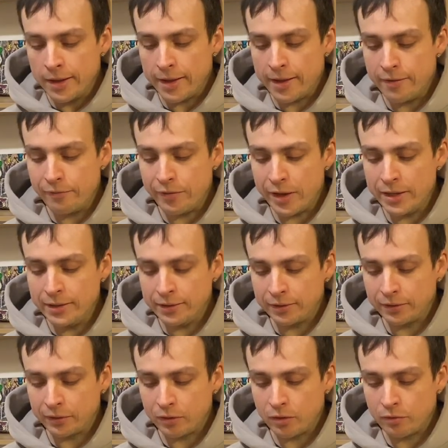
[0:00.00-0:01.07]

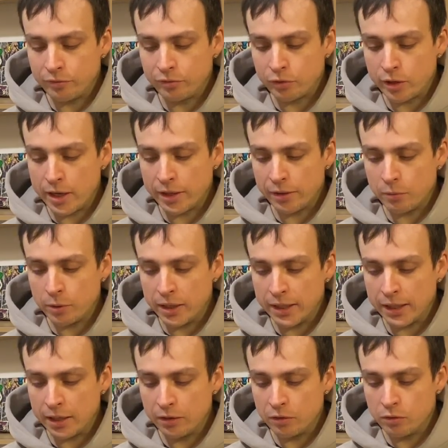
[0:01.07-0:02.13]
events throughout the
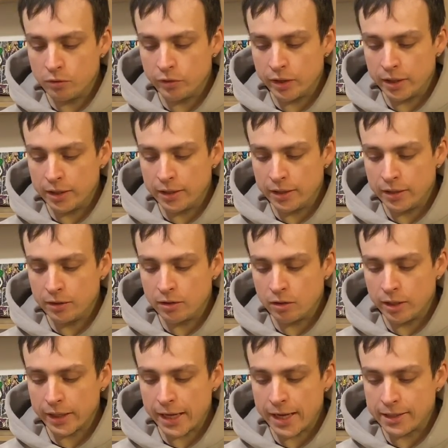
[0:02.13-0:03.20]
weekend and all the
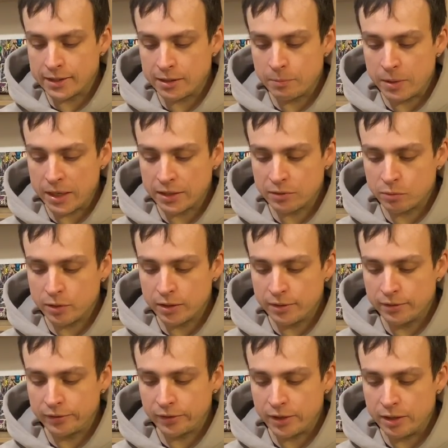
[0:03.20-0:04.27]
Gigantamax
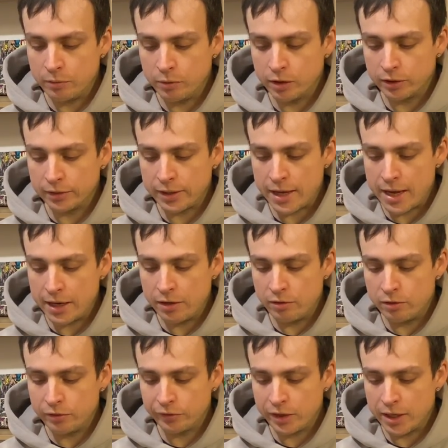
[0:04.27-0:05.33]
ones. And then we got the
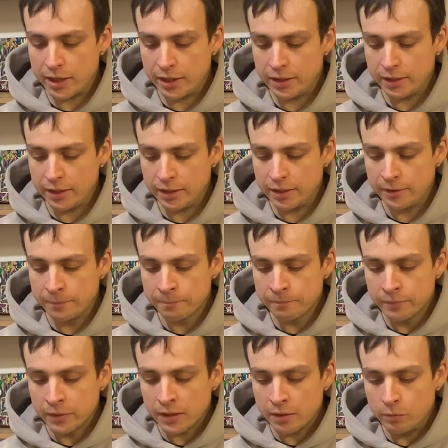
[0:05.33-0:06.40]
Anorith candy.
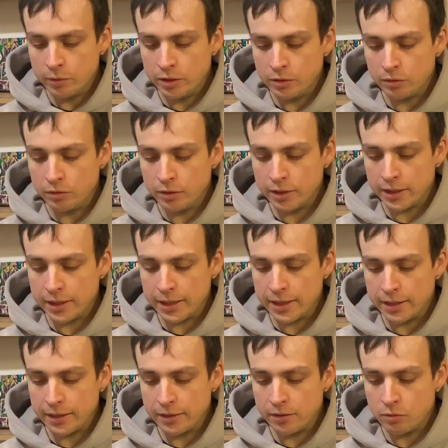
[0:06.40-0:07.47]
We do get
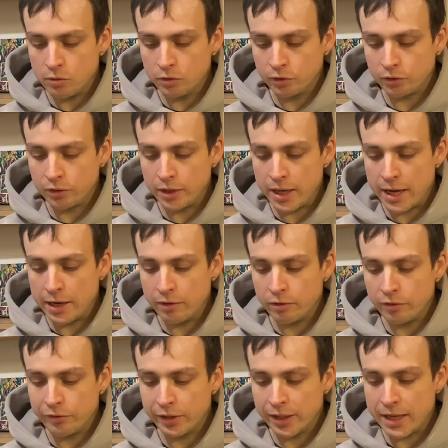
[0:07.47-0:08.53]
also an
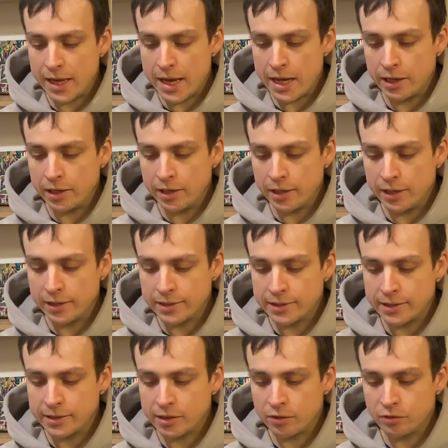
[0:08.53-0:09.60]
Anorith encounter at
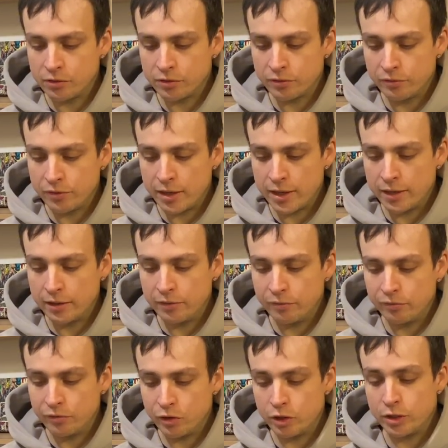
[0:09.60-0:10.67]

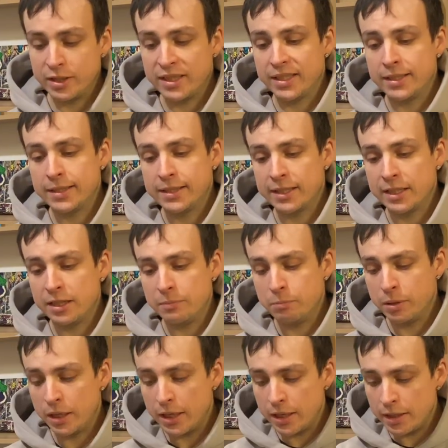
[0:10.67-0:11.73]
630
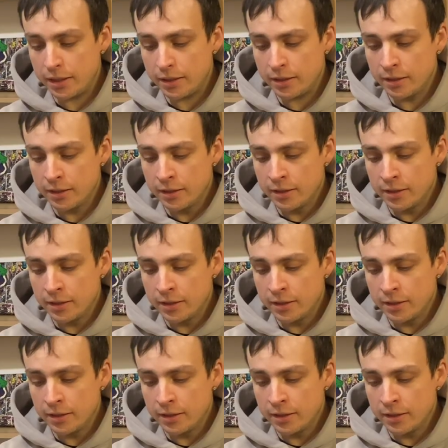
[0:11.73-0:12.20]
CP.